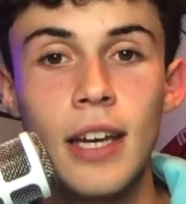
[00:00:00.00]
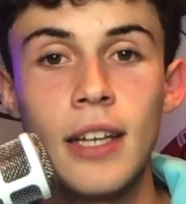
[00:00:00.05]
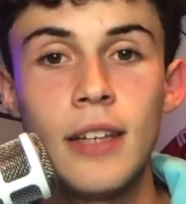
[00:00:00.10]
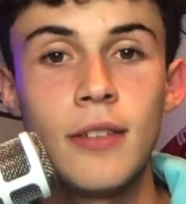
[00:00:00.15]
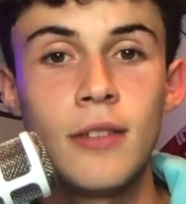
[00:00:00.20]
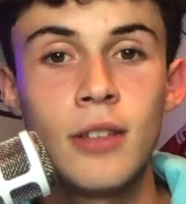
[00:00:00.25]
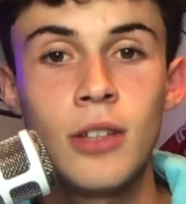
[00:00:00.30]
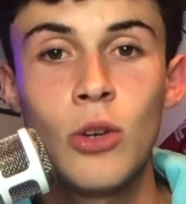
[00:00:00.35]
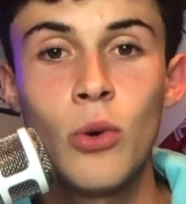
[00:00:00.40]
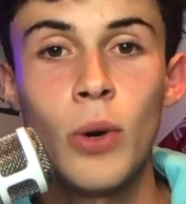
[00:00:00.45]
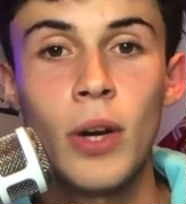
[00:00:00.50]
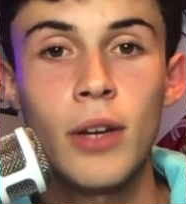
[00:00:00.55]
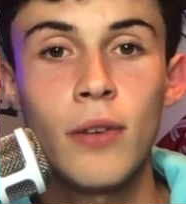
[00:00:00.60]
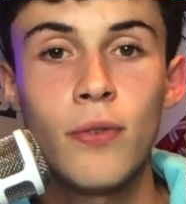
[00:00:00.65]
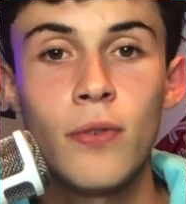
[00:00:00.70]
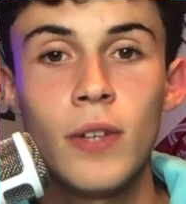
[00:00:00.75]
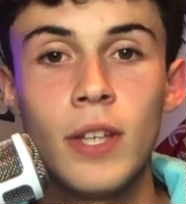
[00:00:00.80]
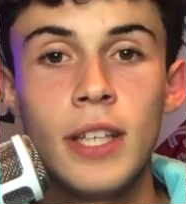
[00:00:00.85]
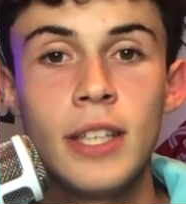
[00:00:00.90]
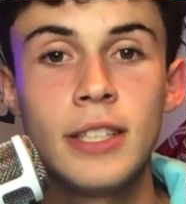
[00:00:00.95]
the quick,
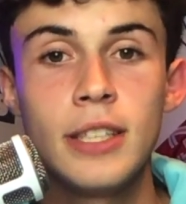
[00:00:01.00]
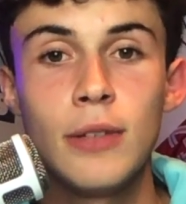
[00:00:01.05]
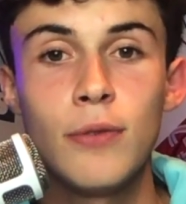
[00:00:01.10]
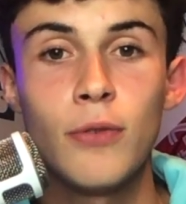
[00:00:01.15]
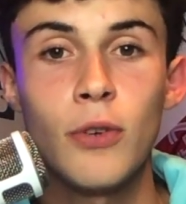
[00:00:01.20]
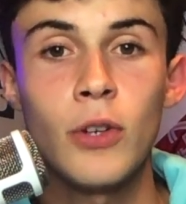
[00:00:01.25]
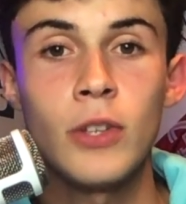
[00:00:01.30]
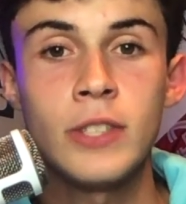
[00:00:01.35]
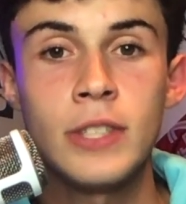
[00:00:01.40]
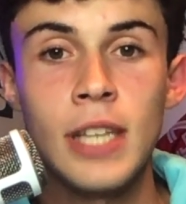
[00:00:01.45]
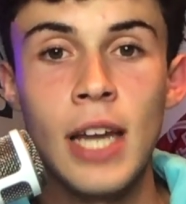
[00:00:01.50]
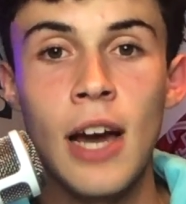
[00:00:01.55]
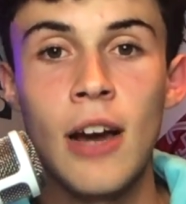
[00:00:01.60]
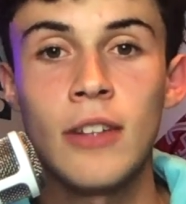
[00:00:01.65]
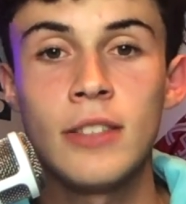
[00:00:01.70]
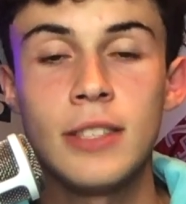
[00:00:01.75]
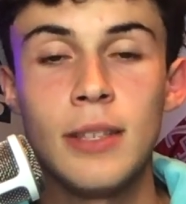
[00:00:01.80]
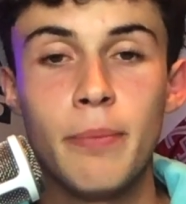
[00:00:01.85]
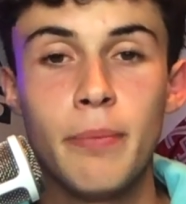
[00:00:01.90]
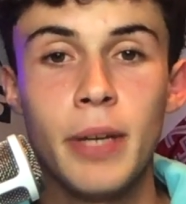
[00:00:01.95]
easy first
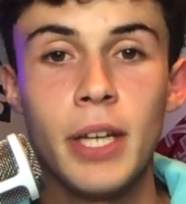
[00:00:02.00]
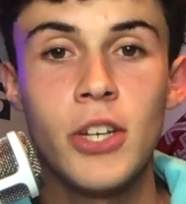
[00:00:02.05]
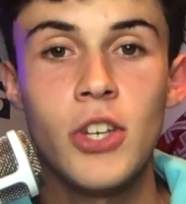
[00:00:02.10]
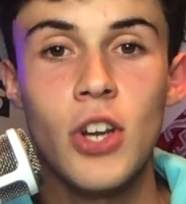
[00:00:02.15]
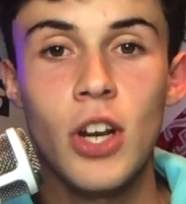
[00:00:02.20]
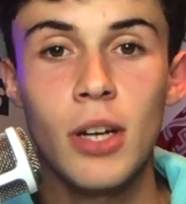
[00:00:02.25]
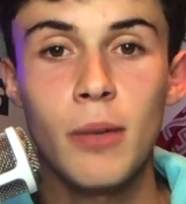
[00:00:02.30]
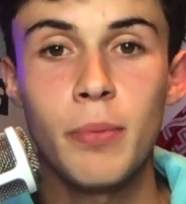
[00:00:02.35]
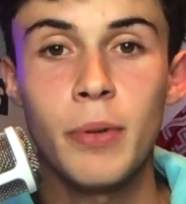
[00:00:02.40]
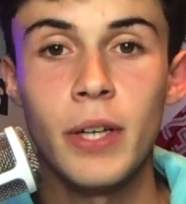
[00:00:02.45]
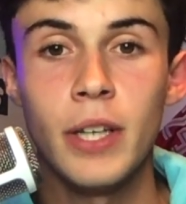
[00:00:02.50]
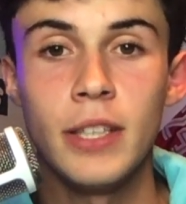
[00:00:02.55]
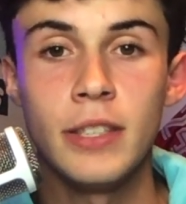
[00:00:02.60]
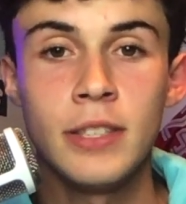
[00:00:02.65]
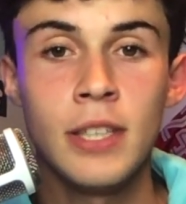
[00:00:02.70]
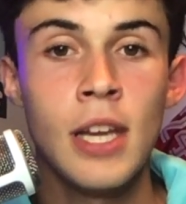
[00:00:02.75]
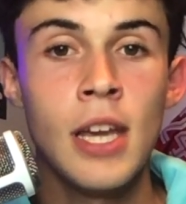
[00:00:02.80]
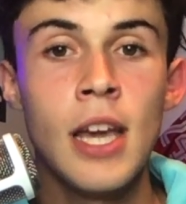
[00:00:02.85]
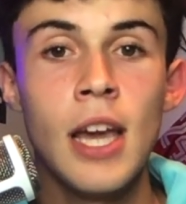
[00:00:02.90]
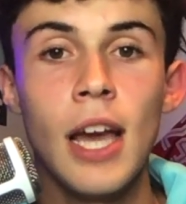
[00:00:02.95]
downs and big chunk plays.